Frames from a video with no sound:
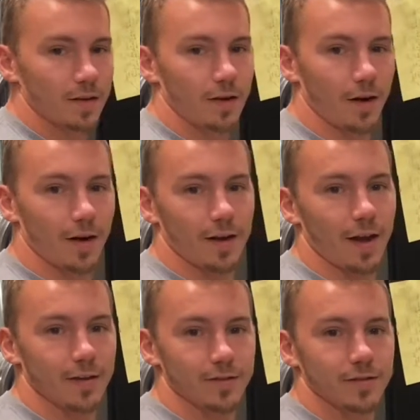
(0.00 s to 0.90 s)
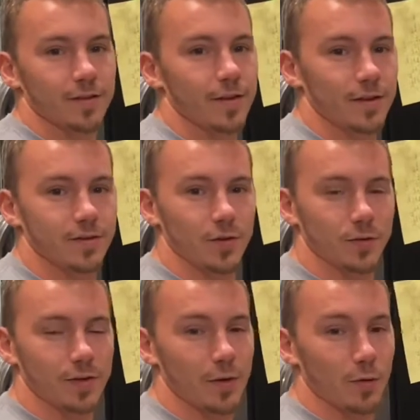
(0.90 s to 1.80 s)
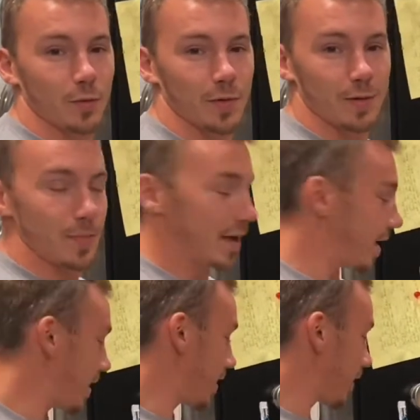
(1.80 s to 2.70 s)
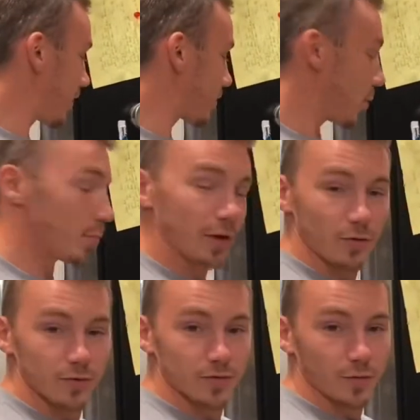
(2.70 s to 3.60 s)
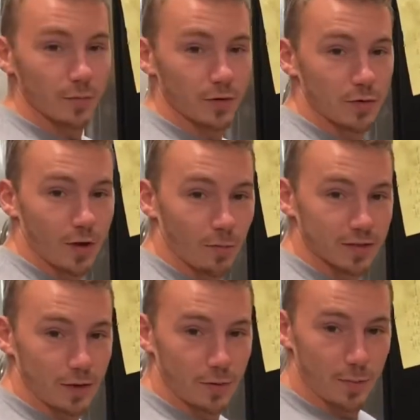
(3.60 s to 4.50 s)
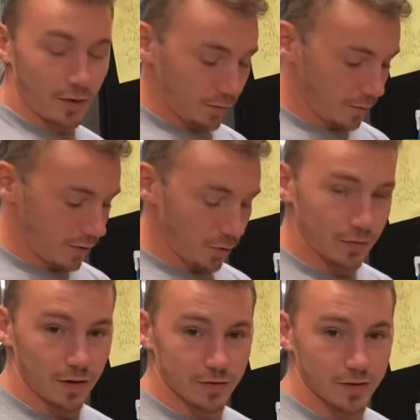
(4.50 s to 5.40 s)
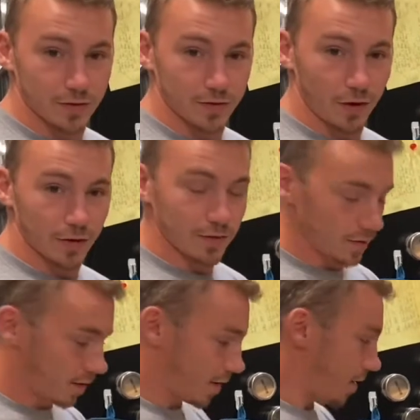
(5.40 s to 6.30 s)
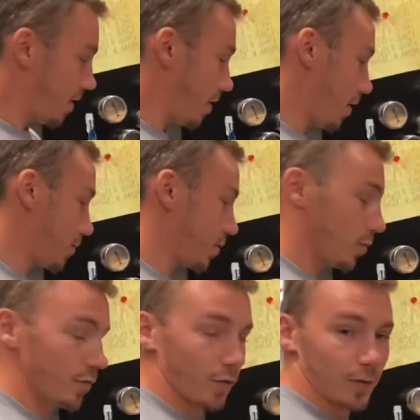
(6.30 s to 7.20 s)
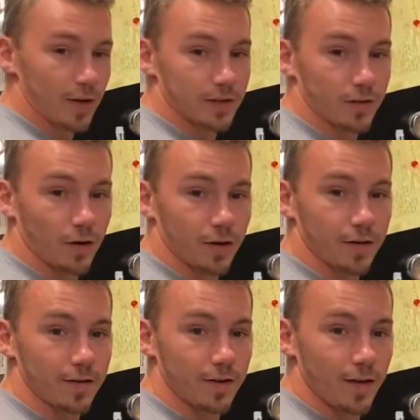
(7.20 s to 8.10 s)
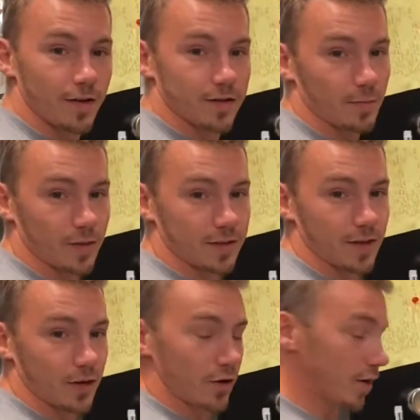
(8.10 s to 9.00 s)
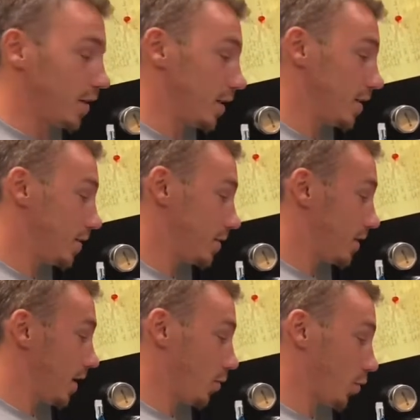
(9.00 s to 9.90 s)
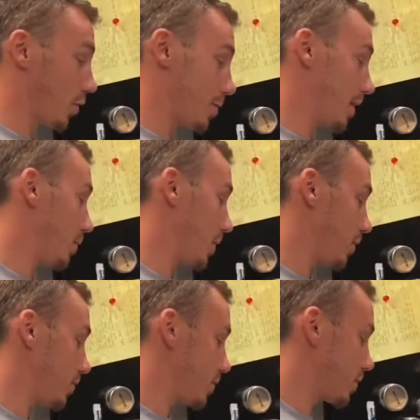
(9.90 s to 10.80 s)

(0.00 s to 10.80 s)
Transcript: Alright guys, so today we're going to be making some pickles from the cucumbers that we picked from the Earthy Nails and Tails garden. So before we get started, some things that you're going to need in order to make the pickles